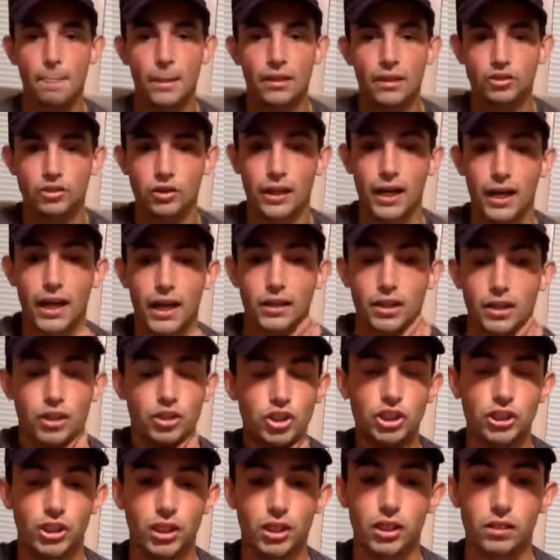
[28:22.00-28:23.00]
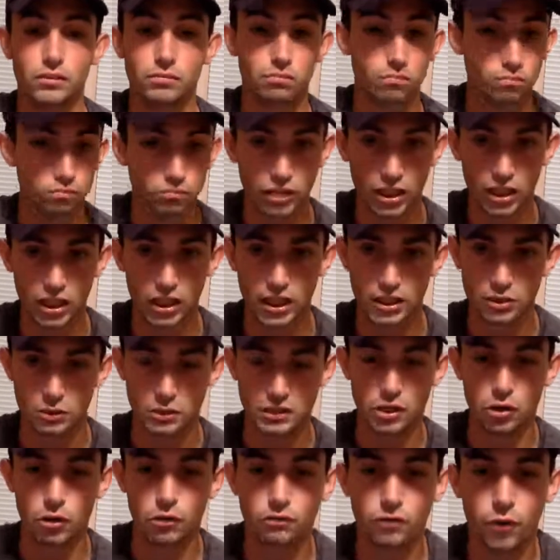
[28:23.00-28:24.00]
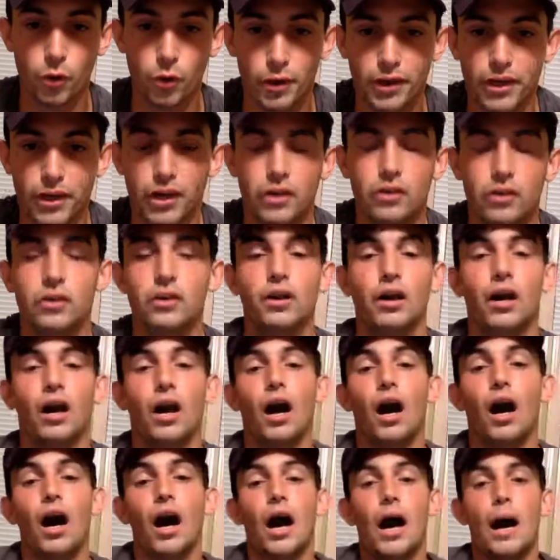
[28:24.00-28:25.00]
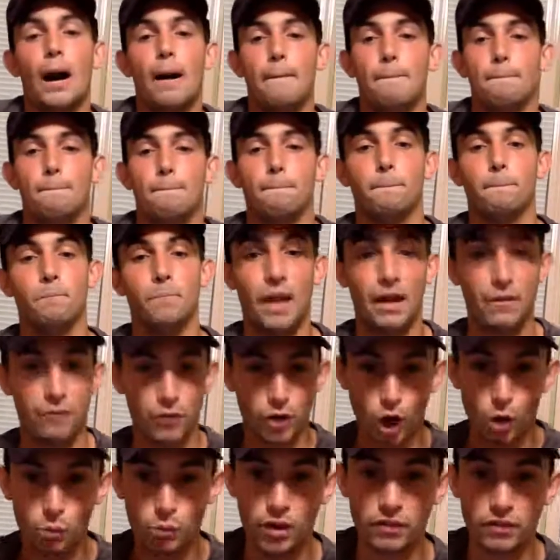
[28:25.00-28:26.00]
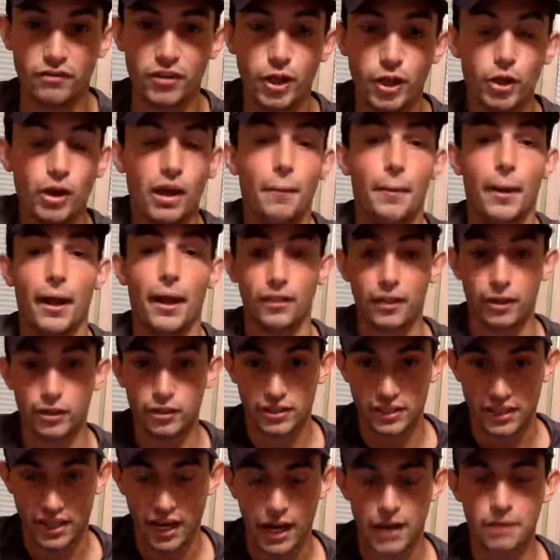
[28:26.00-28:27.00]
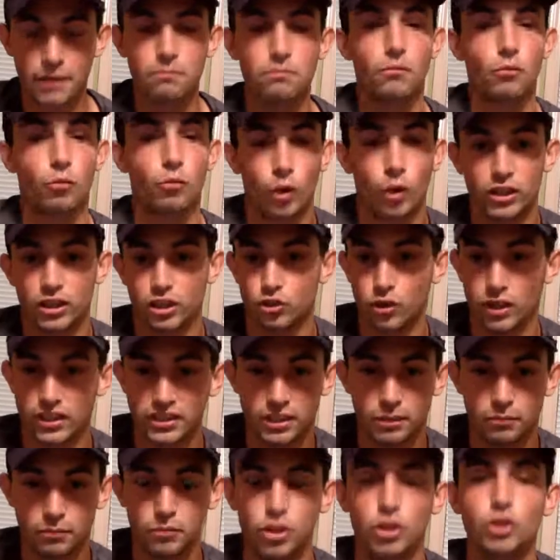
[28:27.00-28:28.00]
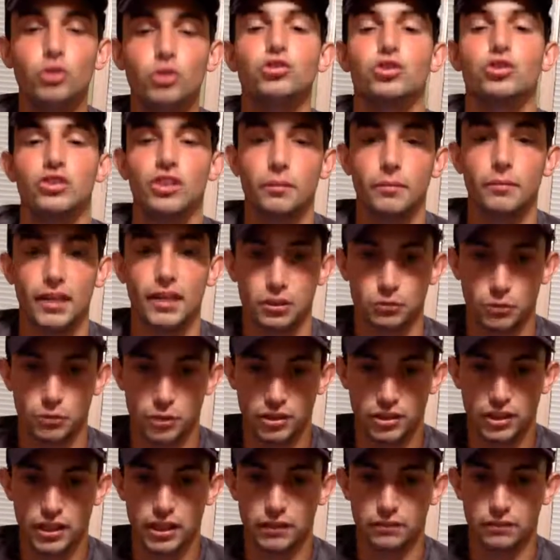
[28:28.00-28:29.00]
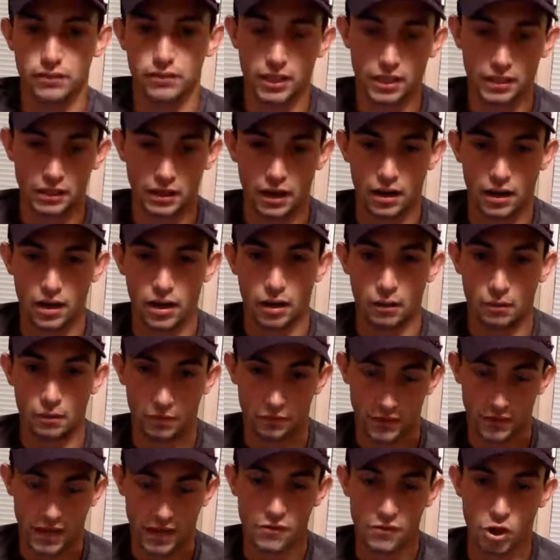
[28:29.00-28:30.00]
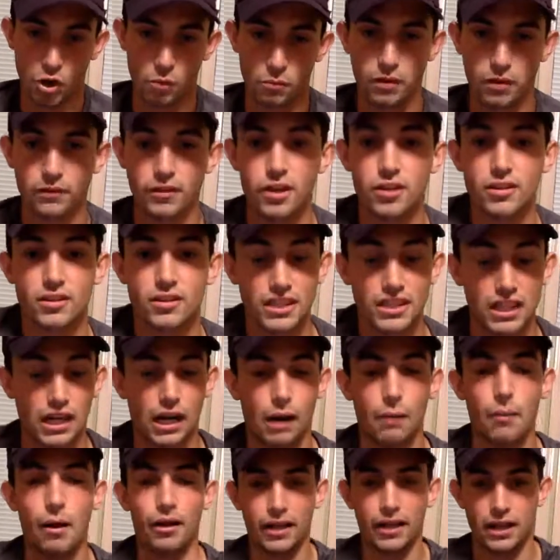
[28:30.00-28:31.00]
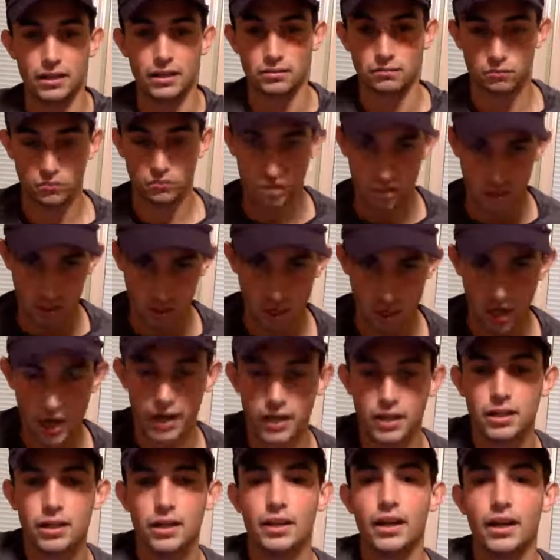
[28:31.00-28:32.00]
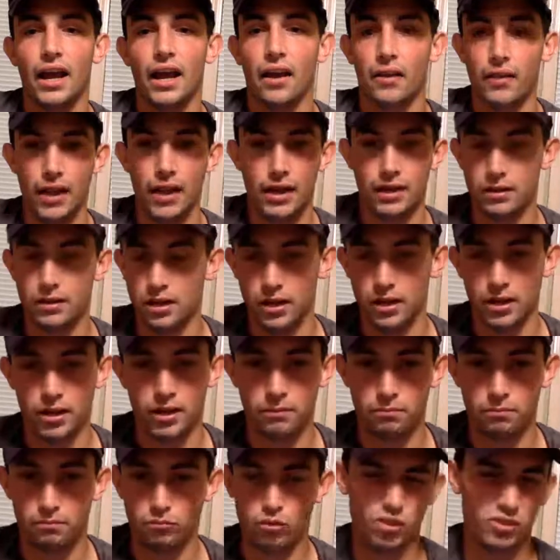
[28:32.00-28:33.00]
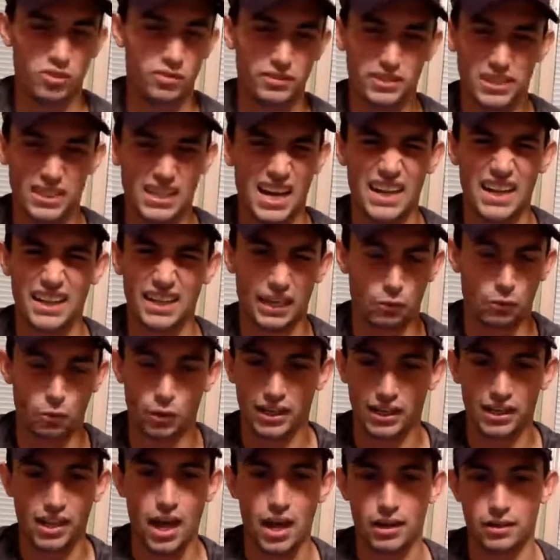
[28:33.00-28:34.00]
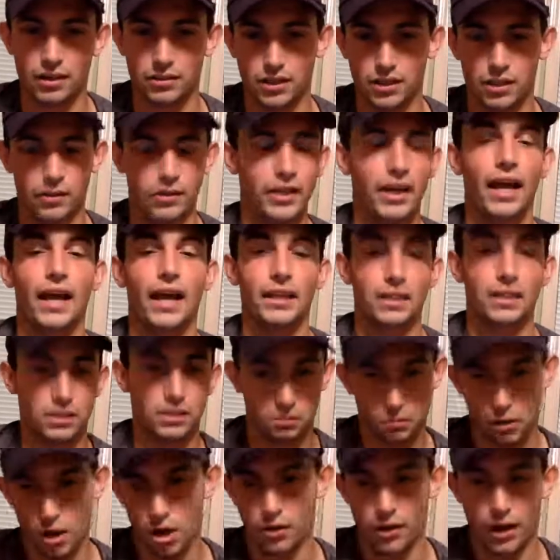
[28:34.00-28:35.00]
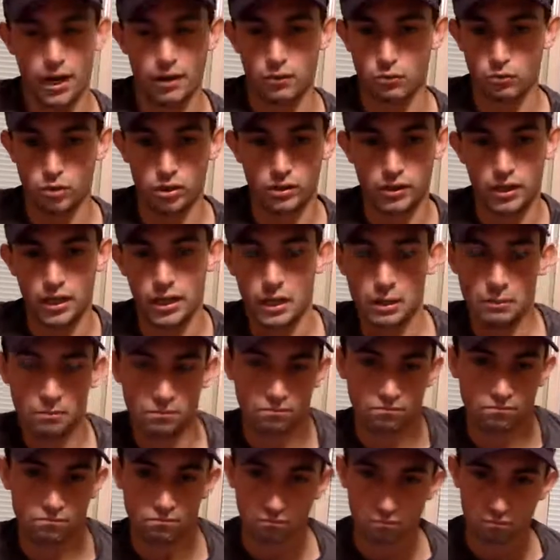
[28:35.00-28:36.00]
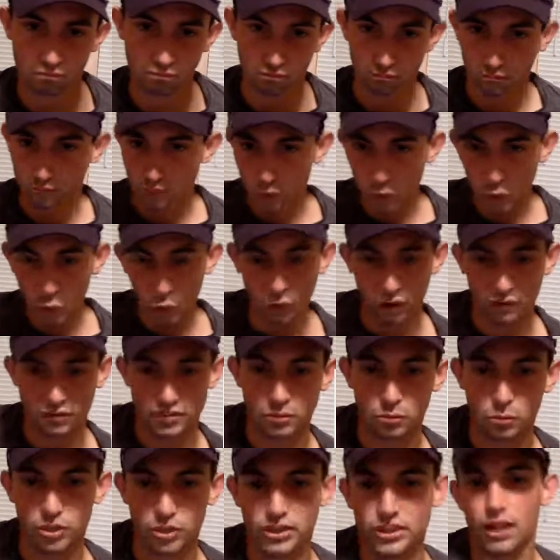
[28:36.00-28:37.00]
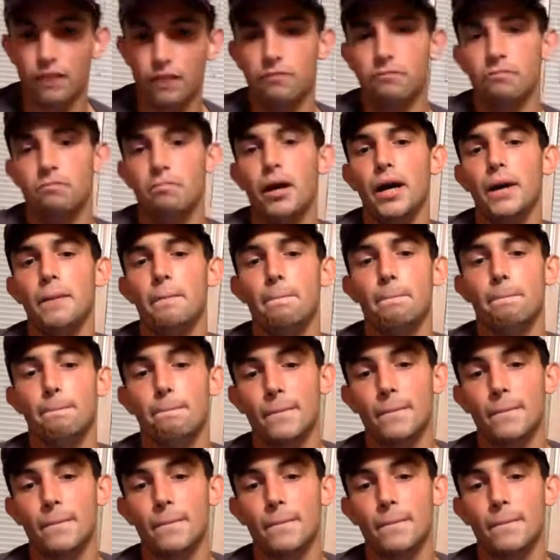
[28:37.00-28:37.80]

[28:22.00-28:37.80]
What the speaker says: So again, just to tell you guys what's going forward here. Every home run video coming out later tonight. Wanted to try something new, so tell me guys what you think of the every home run video that's going to come out again tonight, and then or tonight like 1:00. So and then tomorrow night we'll have some more stuff. But